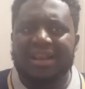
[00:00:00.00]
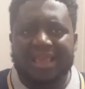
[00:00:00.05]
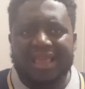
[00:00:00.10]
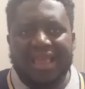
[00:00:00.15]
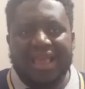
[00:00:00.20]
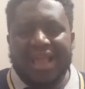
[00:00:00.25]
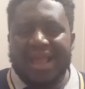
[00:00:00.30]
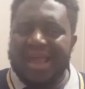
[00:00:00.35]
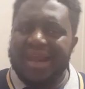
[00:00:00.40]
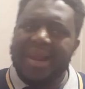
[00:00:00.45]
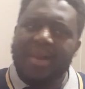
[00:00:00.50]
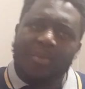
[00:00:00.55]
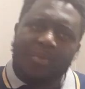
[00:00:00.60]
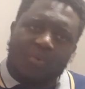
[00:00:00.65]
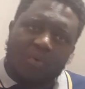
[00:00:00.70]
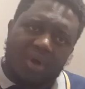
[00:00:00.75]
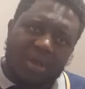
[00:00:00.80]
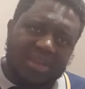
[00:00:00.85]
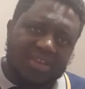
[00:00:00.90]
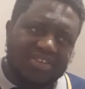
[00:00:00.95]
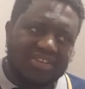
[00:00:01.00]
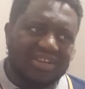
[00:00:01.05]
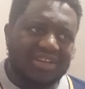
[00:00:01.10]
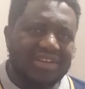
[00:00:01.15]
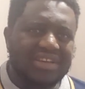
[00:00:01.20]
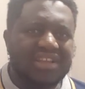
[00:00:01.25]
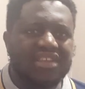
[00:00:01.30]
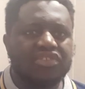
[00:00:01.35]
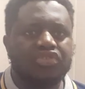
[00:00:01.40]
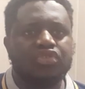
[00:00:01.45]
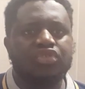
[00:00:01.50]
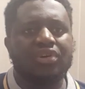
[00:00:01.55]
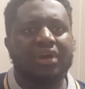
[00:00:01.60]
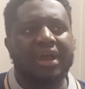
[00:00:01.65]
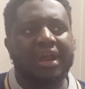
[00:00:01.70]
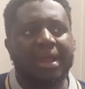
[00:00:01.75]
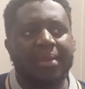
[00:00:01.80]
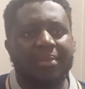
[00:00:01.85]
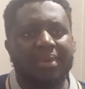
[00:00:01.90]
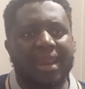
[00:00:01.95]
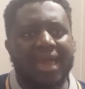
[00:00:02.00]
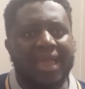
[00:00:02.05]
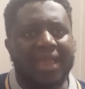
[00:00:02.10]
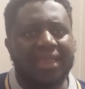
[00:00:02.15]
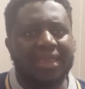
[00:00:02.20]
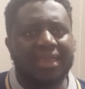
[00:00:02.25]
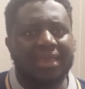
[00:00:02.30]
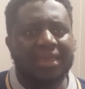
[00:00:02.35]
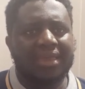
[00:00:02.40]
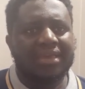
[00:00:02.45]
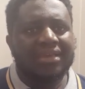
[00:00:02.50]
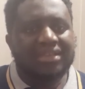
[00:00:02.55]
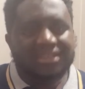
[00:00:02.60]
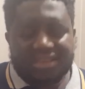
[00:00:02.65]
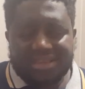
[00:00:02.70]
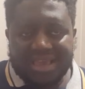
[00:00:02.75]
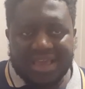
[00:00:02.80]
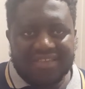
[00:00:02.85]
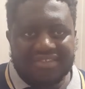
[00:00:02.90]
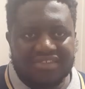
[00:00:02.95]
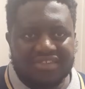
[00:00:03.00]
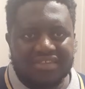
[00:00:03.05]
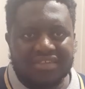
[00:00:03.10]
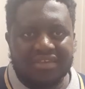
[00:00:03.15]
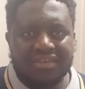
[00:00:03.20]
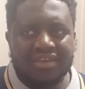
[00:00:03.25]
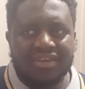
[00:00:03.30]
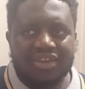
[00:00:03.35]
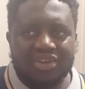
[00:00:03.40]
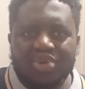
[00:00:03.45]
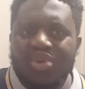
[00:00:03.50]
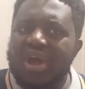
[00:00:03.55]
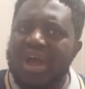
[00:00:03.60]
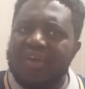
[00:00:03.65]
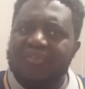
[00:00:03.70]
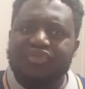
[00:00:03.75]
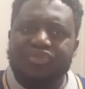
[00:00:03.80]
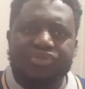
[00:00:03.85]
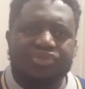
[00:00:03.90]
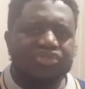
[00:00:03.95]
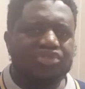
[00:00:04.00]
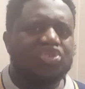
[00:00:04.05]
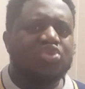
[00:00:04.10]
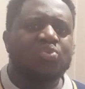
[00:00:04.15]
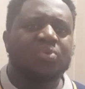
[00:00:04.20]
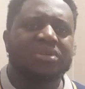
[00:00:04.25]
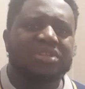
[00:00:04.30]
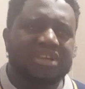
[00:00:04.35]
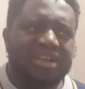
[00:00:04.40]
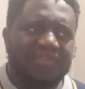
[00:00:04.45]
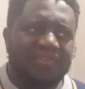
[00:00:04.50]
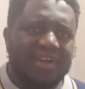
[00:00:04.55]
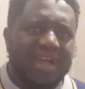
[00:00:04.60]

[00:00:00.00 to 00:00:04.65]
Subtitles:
And I'm look, watching this show and I'm like, yes, you have to use whatever